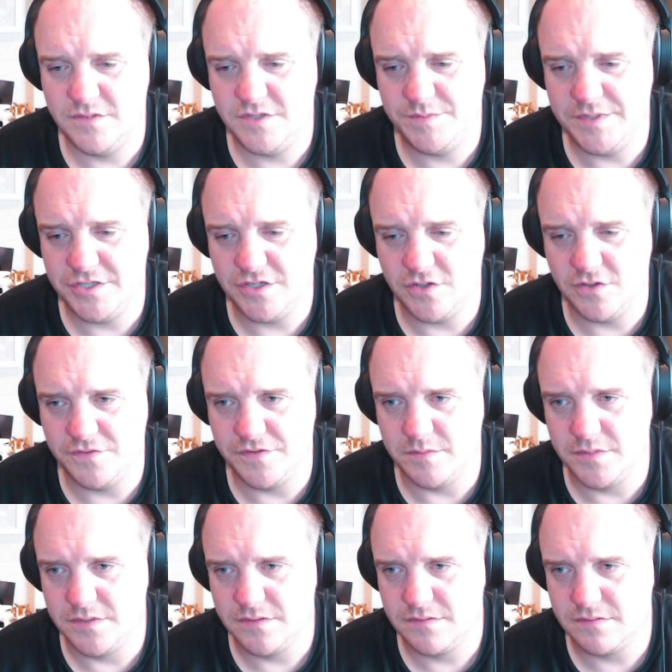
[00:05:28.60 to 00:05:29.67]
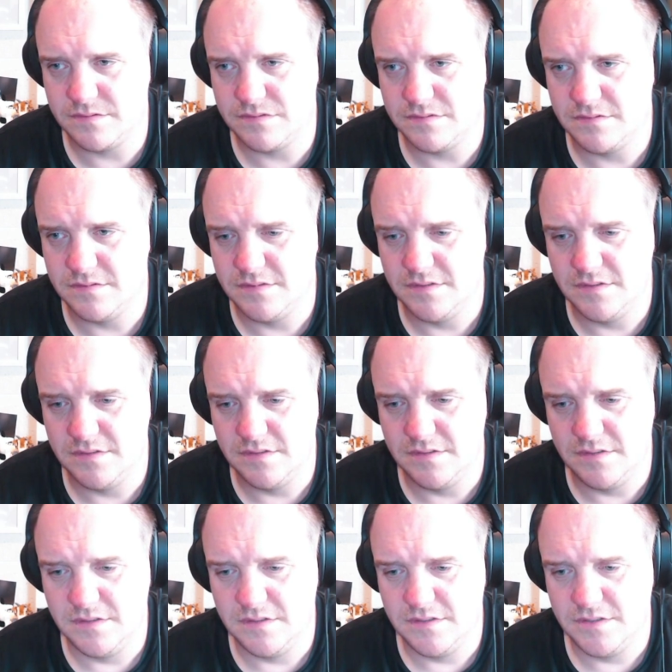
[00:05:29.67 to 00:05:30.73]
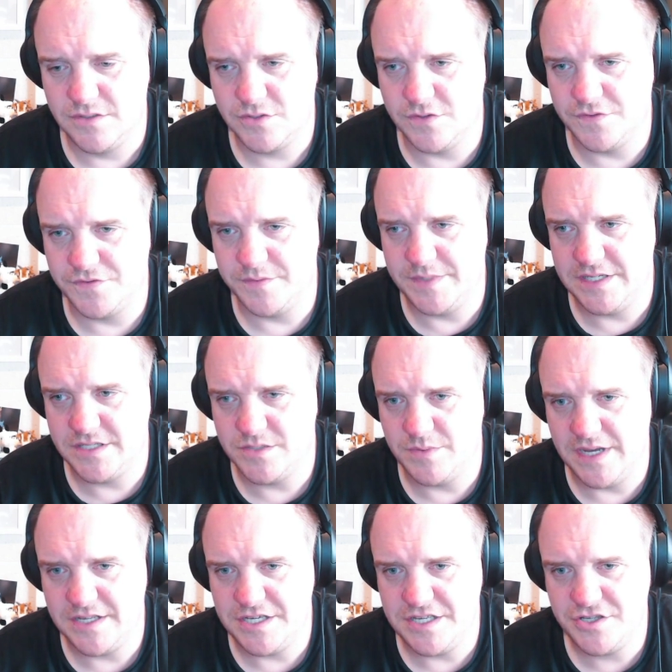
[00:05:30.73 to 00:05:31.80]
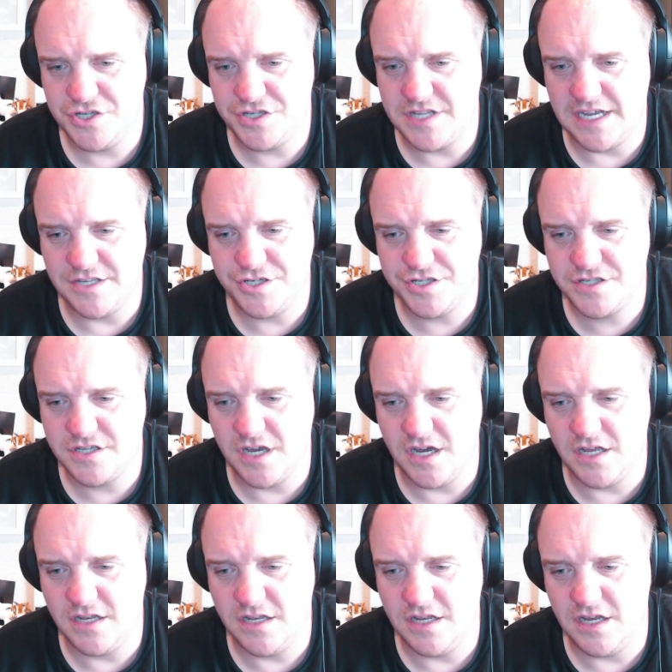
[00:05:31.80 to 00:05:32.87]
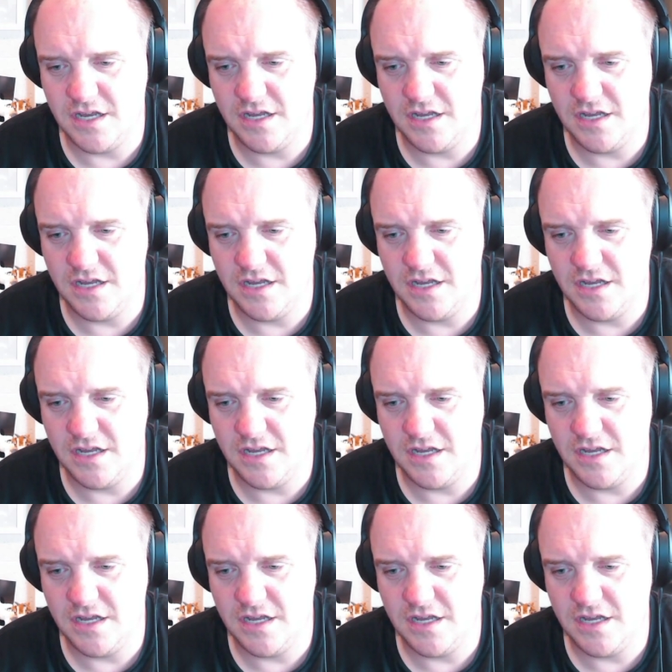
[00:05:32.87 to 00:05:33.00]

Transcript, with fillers: which bit should I go from? Let's go from this. it just I just can't.